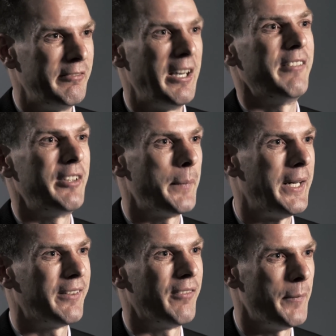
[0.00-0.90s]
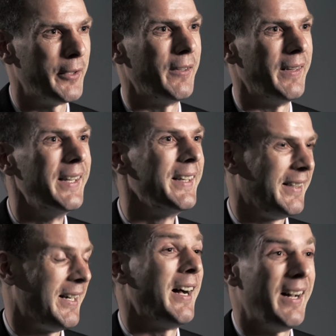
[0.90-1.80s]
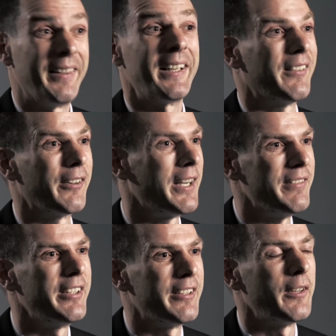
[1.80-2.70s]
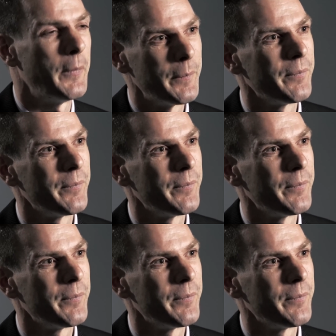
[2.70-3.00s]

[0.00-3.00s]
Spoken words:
relevant part of the model. I think that's a great vision.